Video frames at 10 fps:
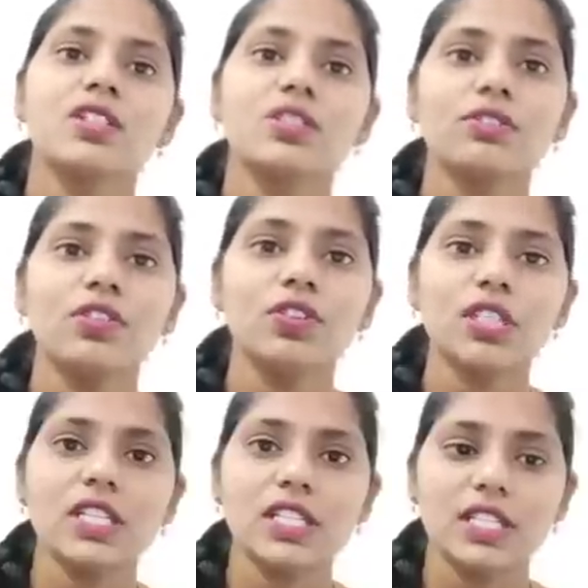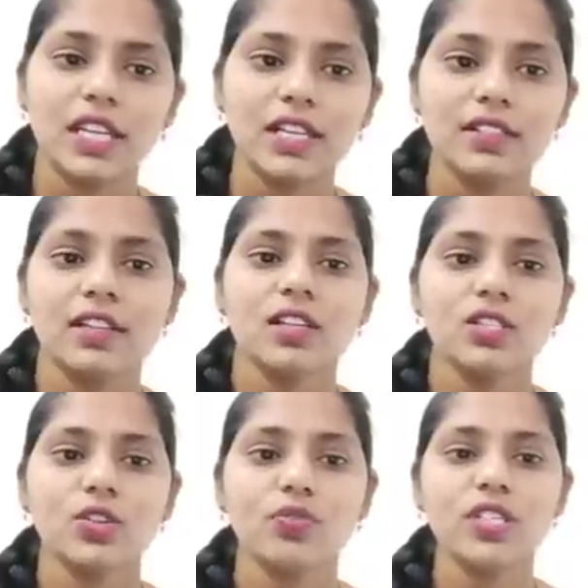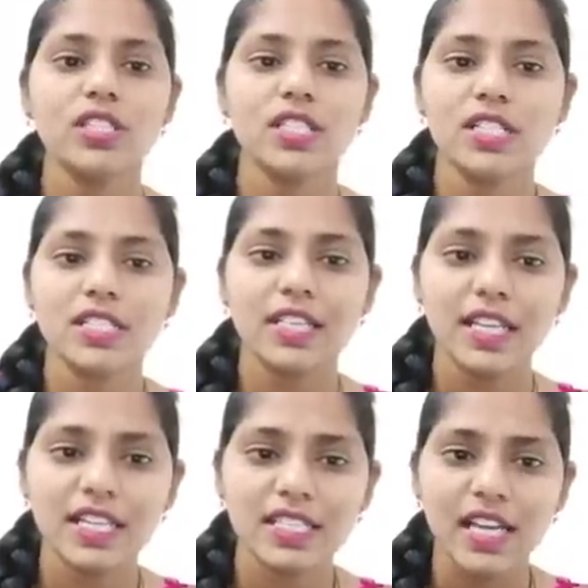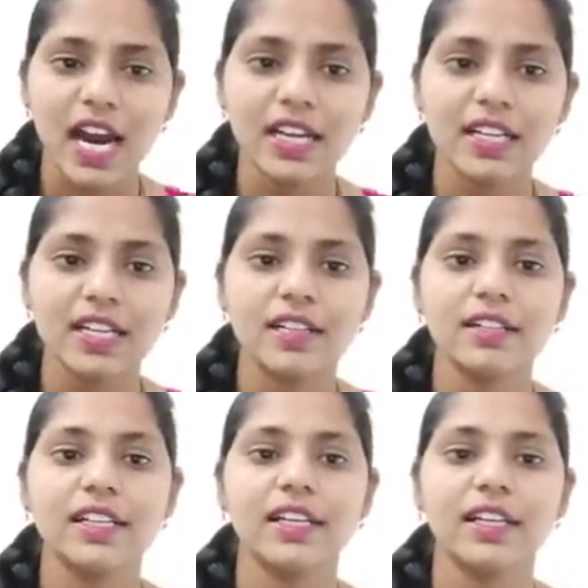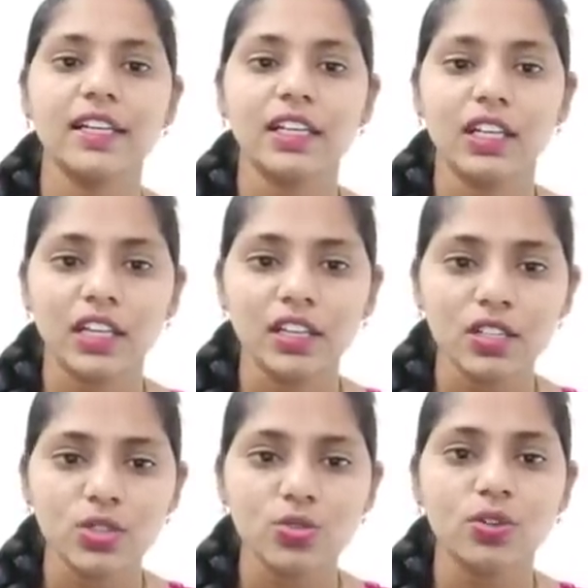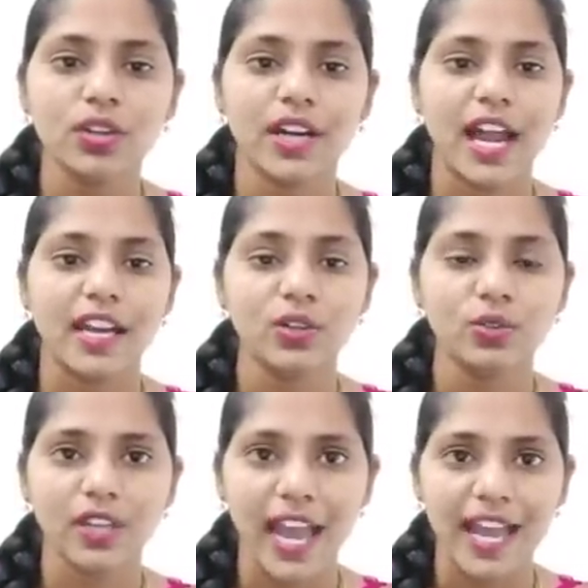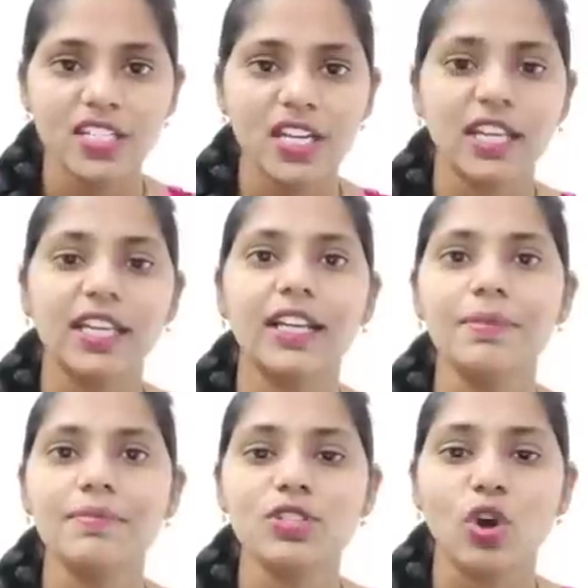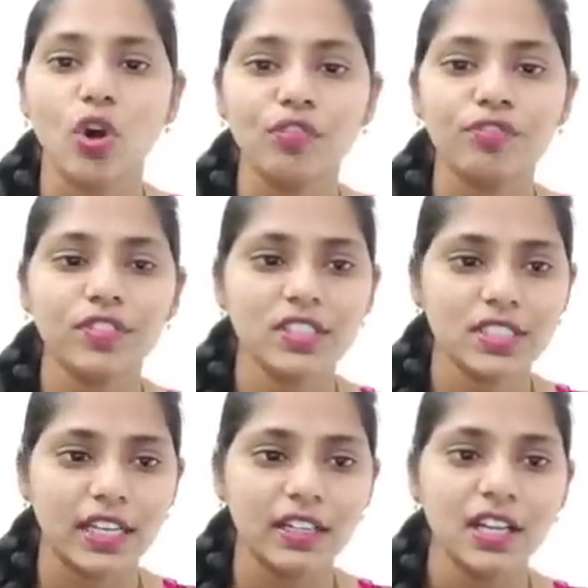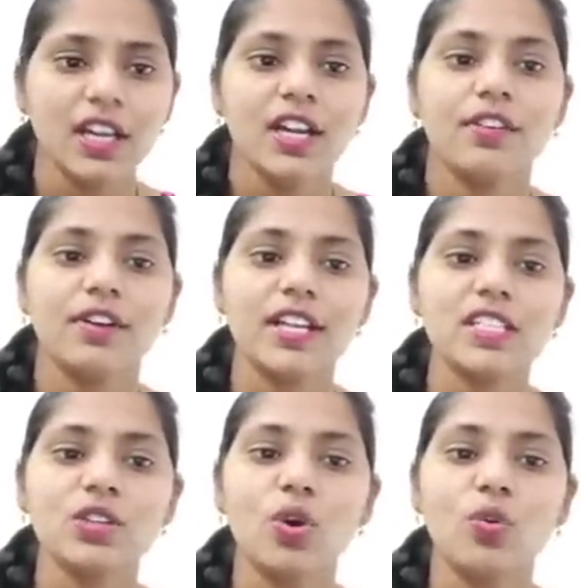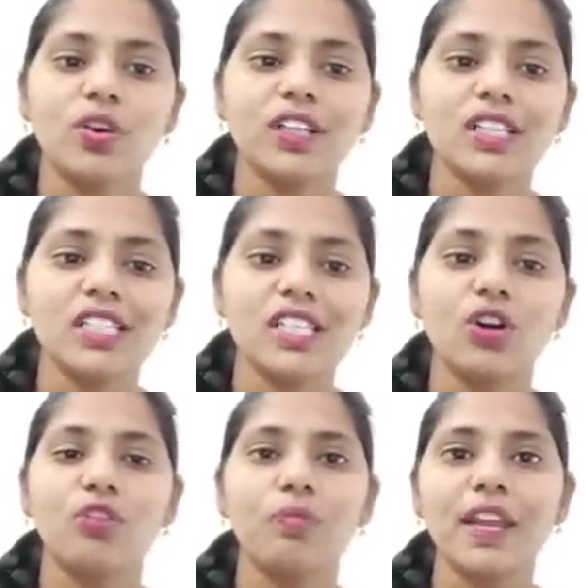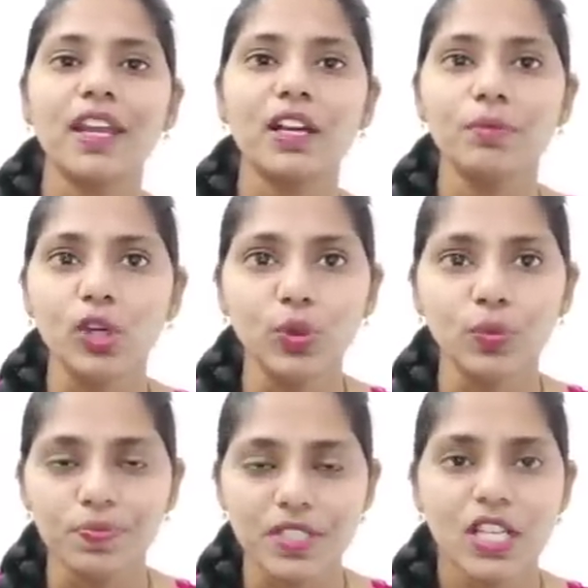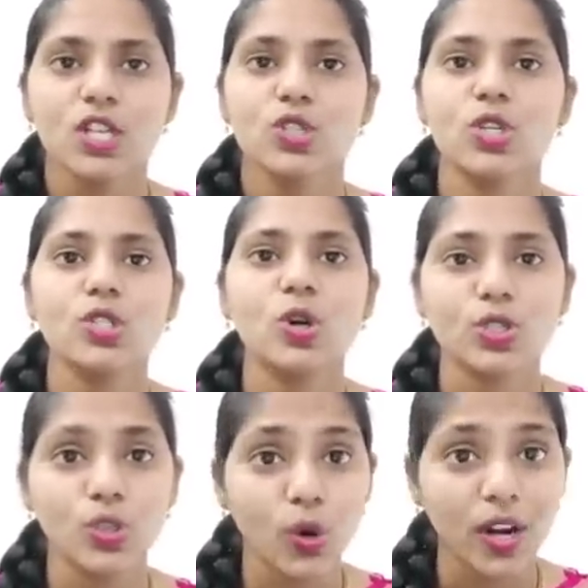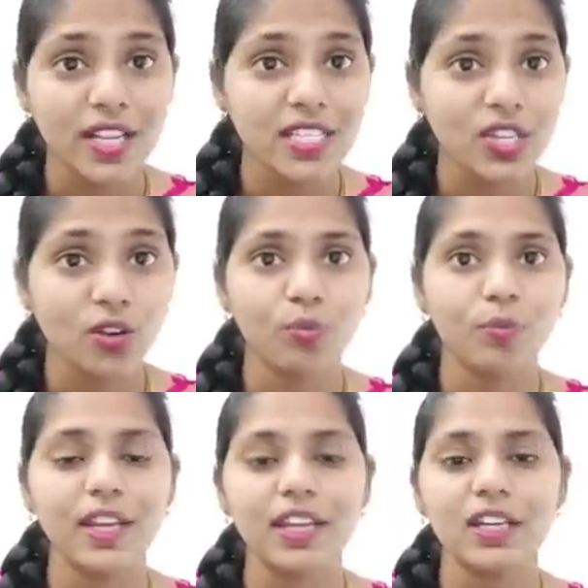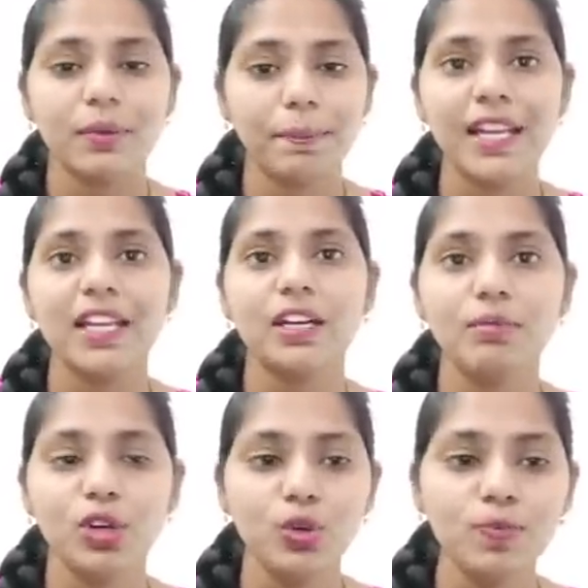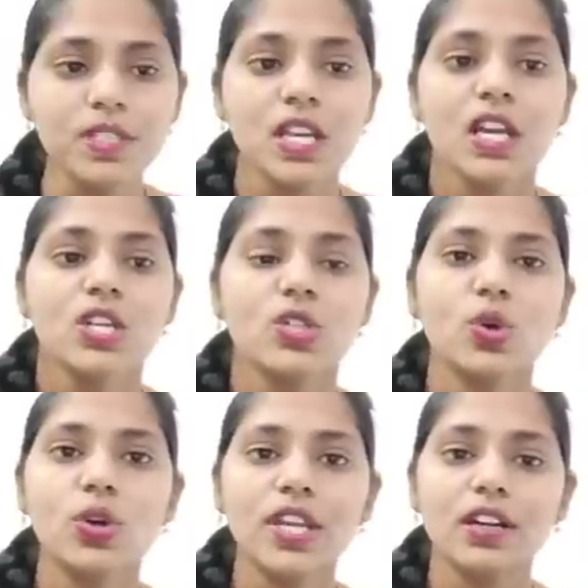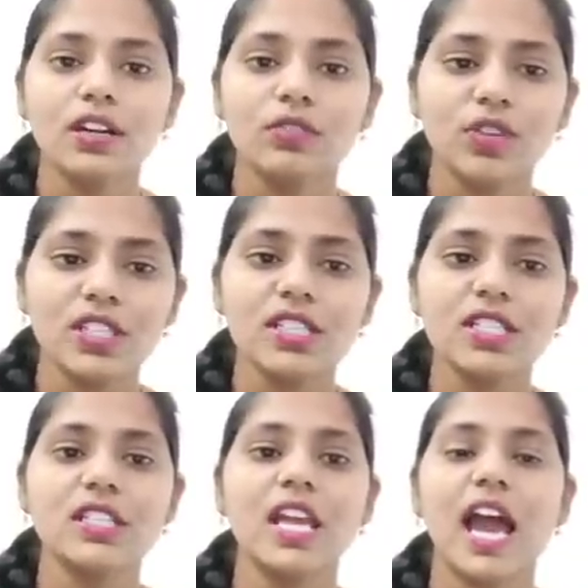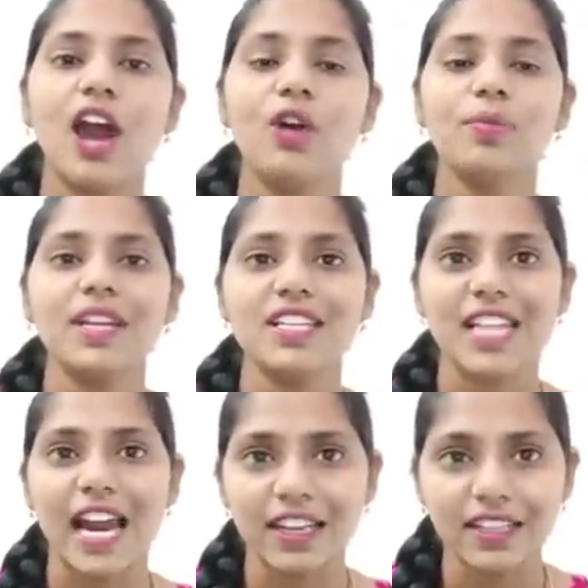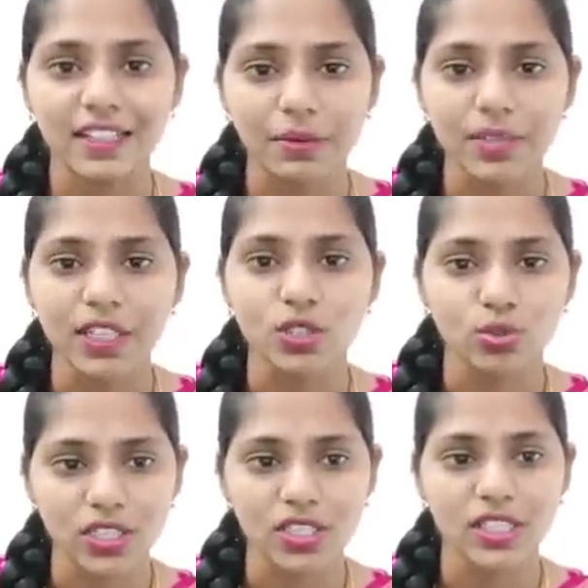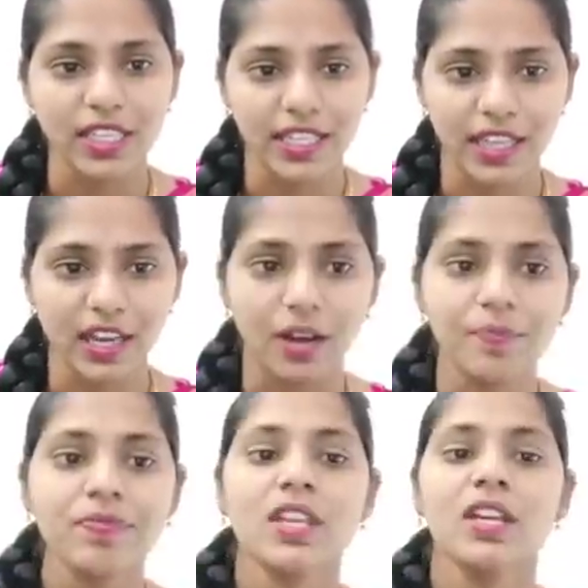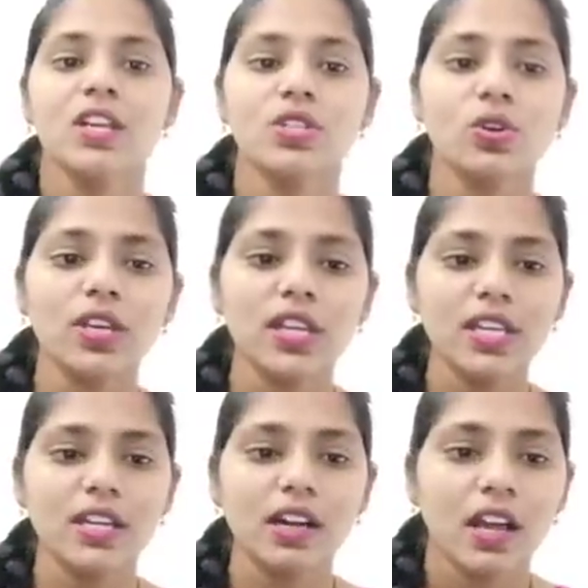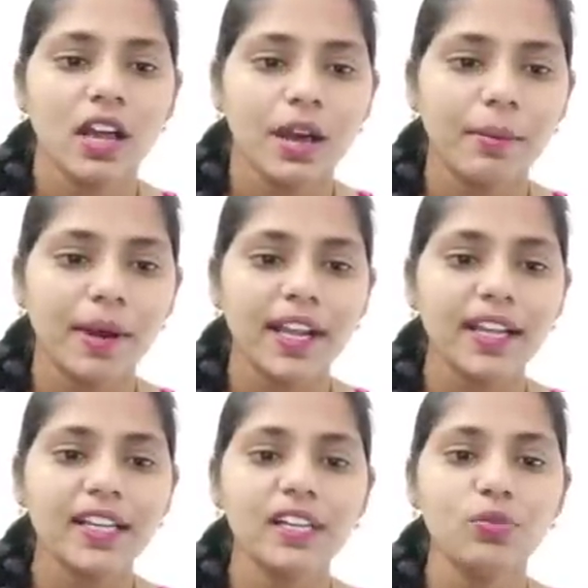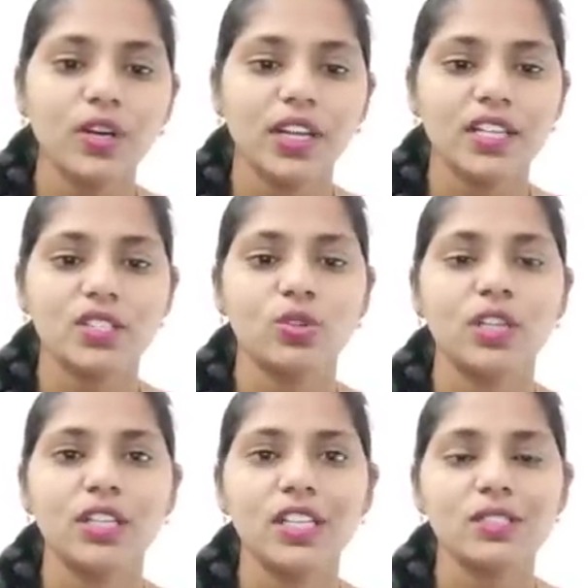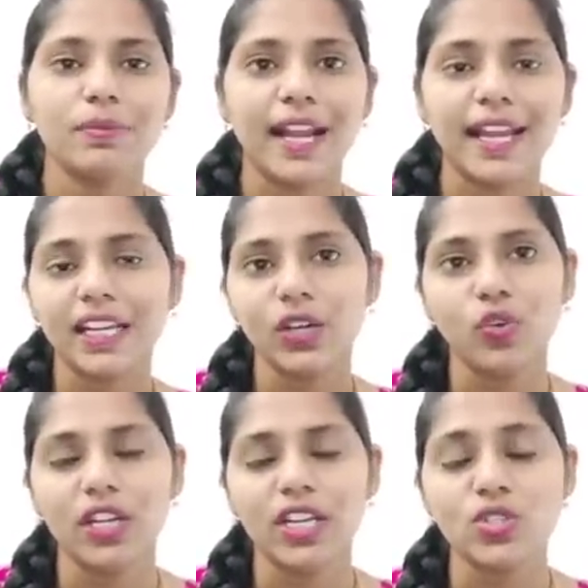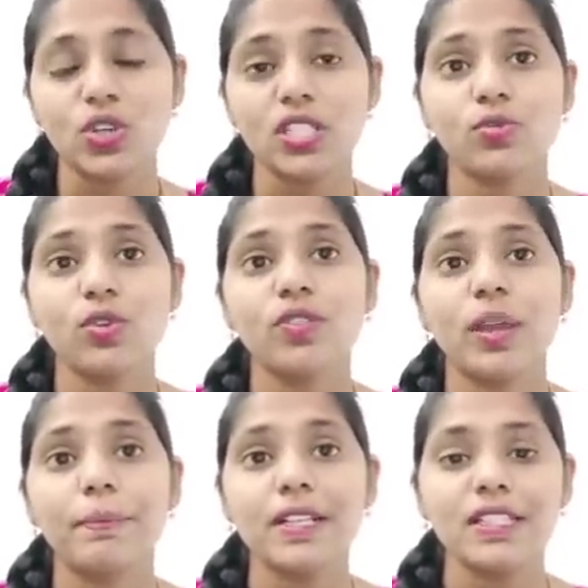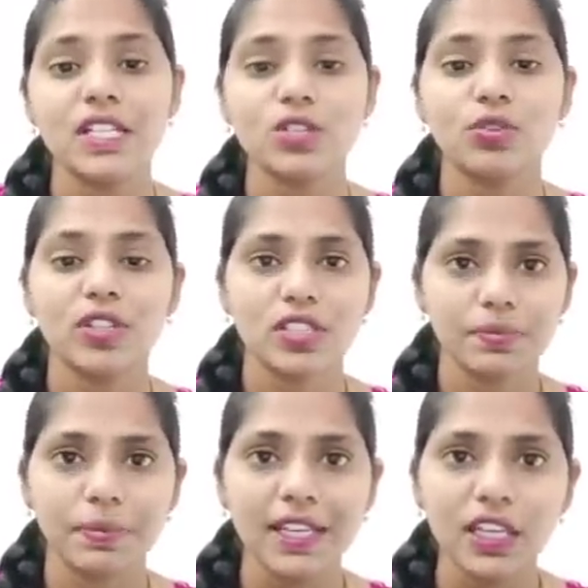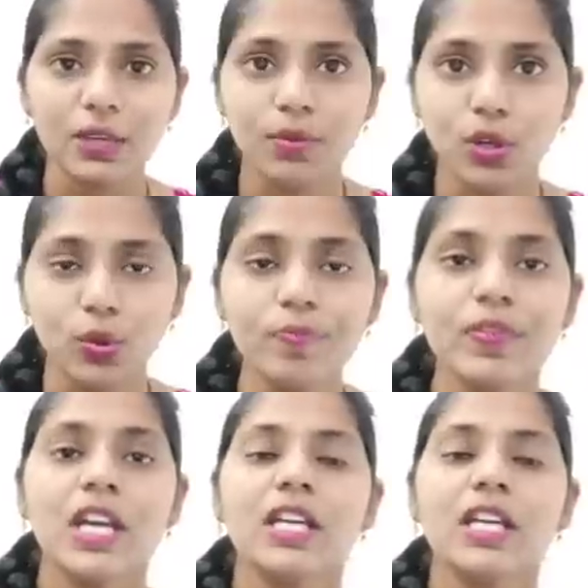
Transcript: so if you see details so visitors they started trickling into into catch a glimpse of the sun rising over the sea of pink blooms so it is also called a sea of pink pink blooms so here visitors they have been started coming to this area so here Maraikal village. So in this Maraikal village, so it is one of the epicenter of this pink bloom